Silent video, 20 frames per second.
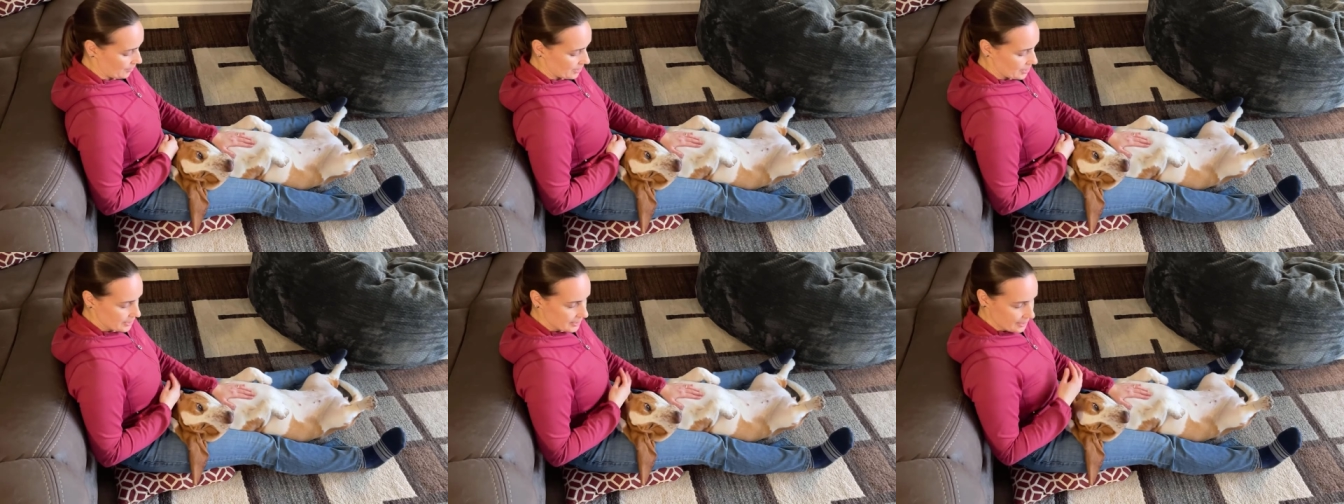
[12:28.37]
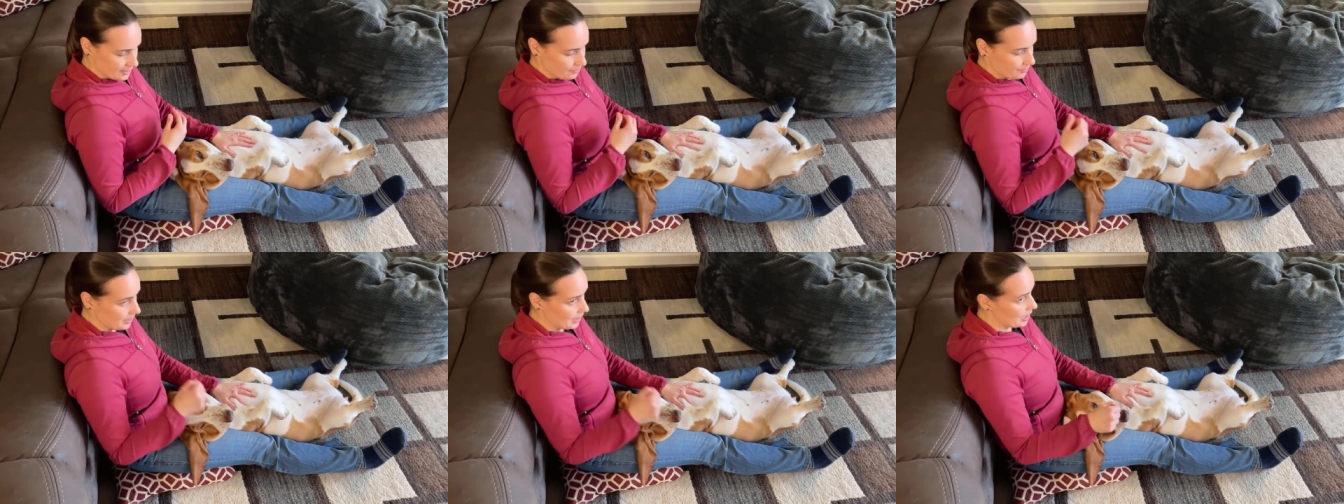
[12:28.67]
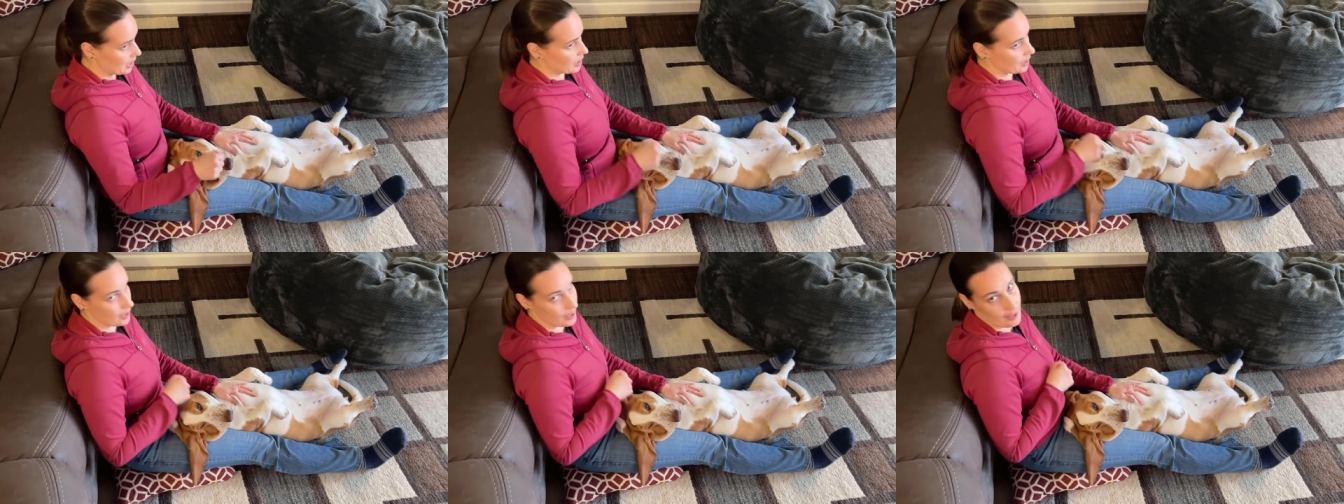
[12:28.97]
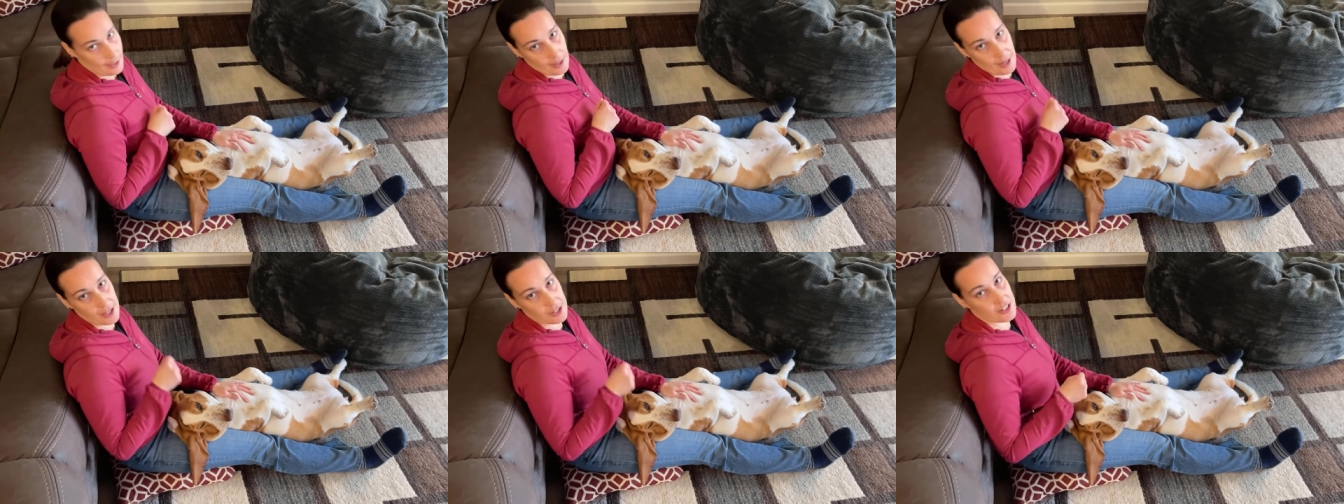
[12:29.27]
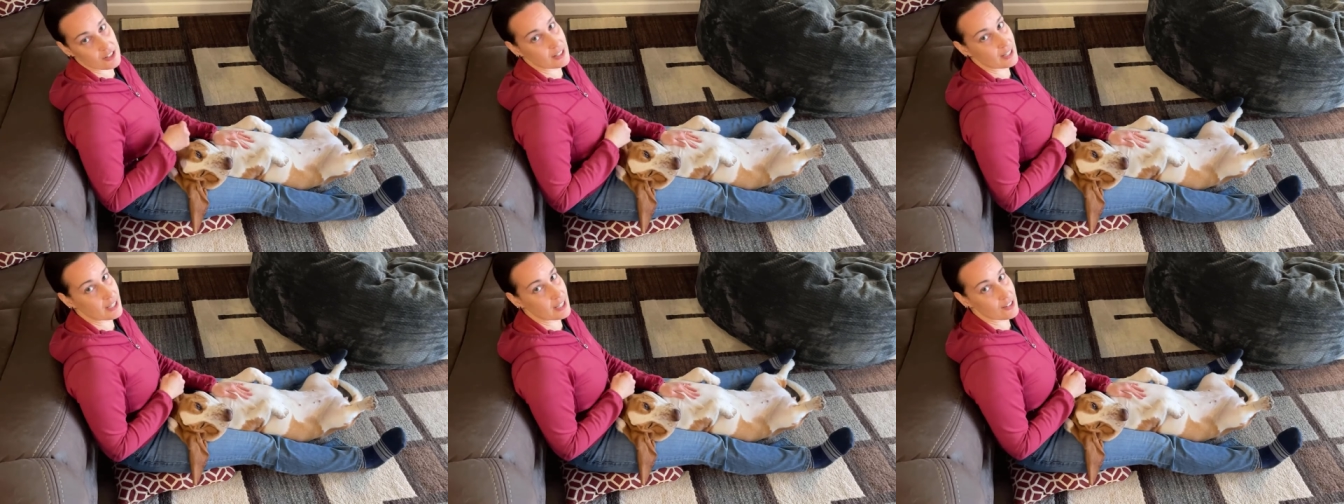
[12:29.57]
we're just gonna work and
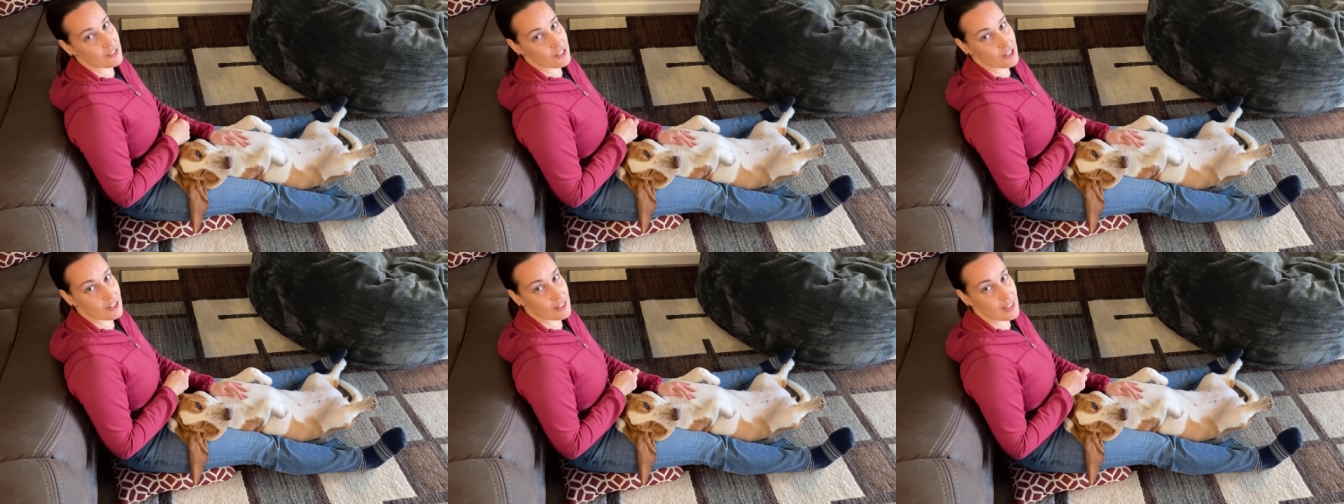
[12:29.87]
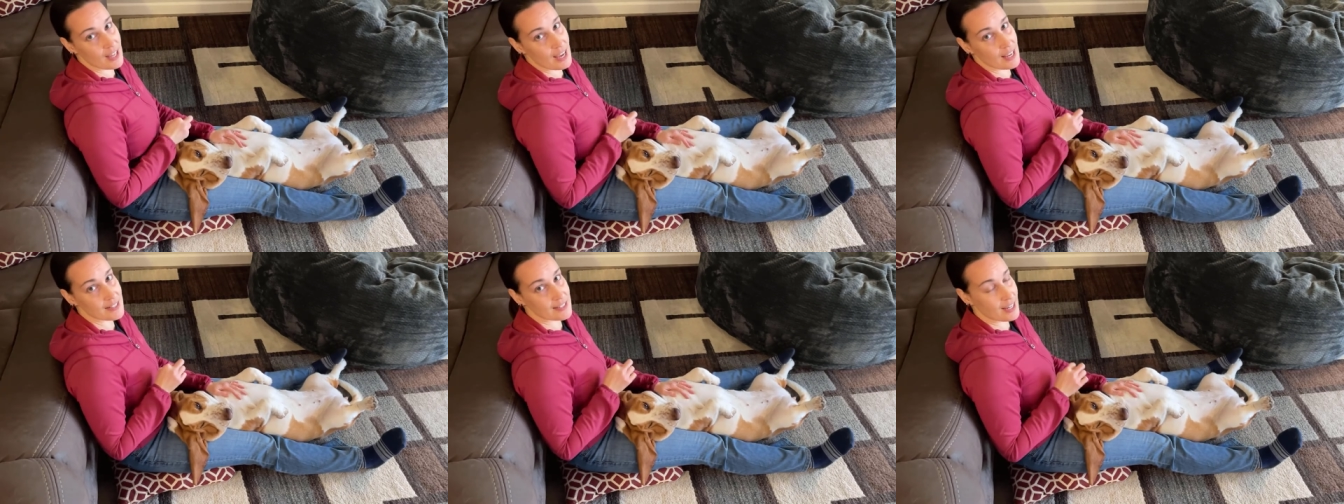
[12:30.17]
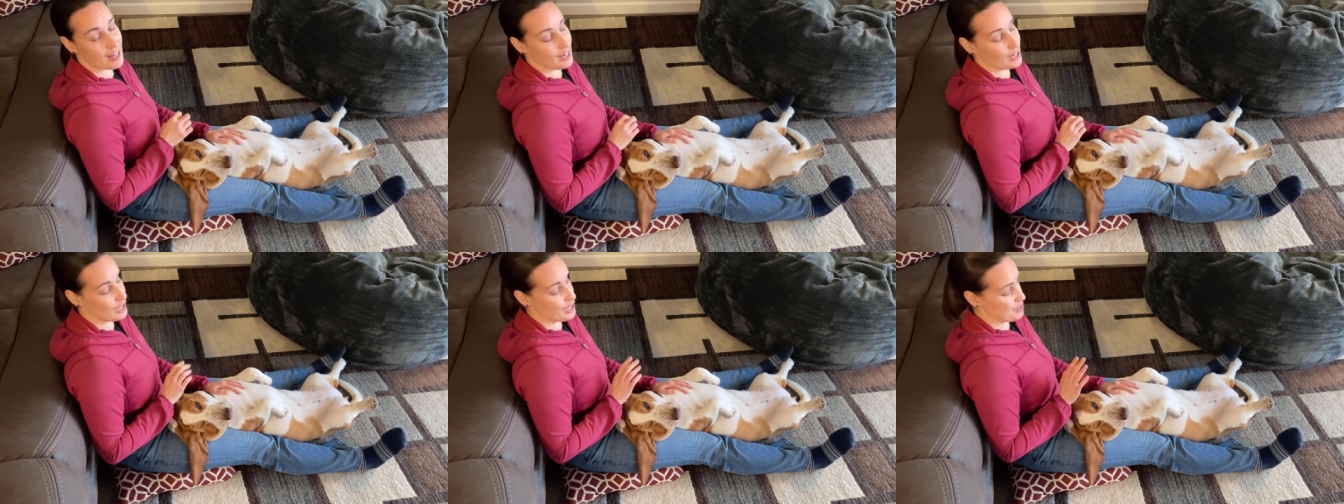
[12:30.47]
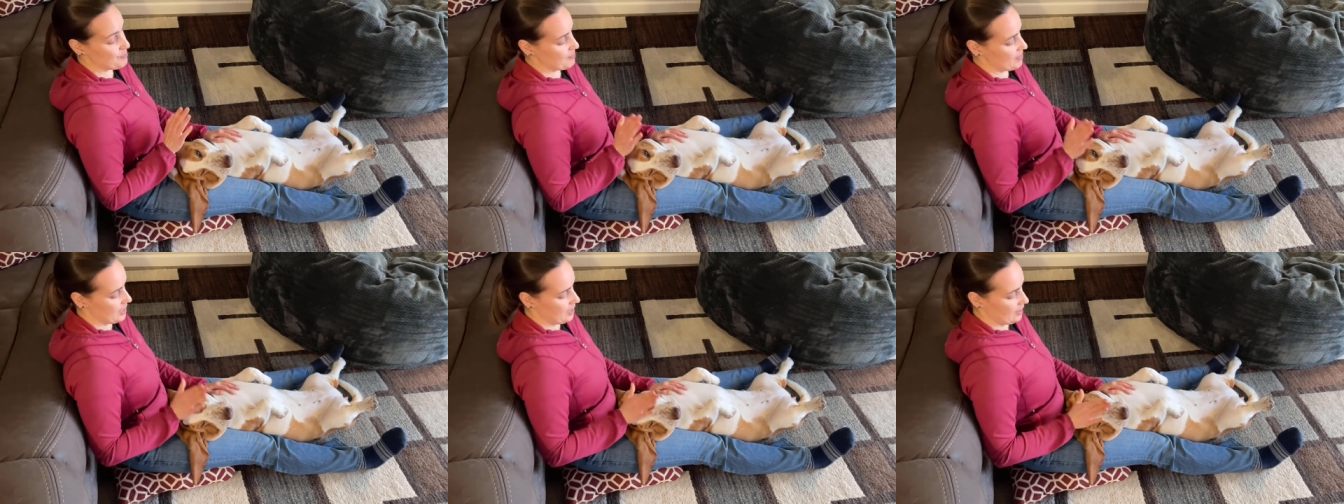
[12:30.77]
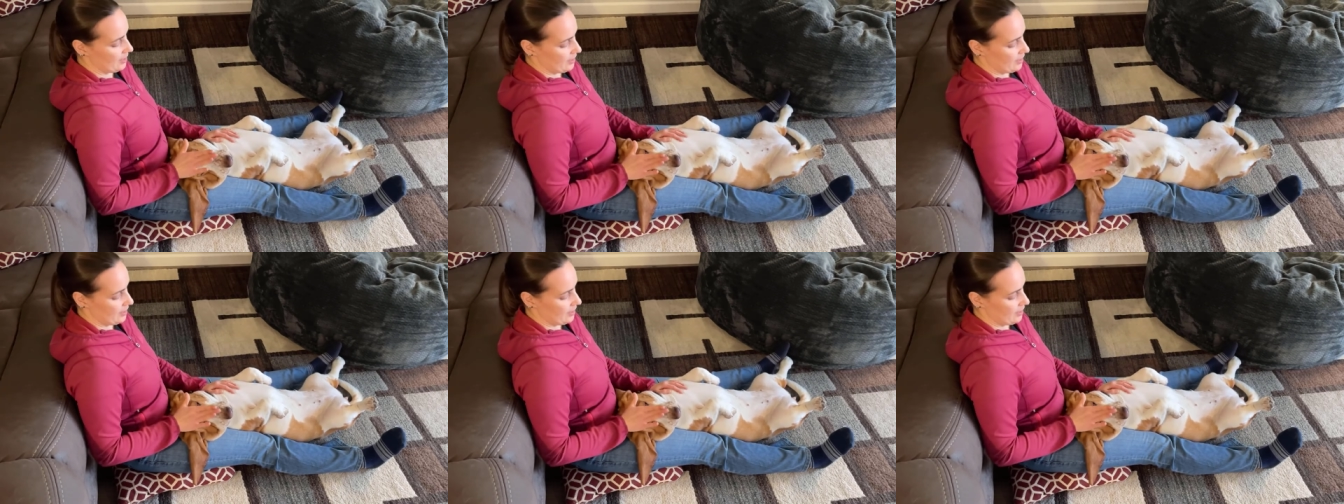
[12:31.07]
just give her that time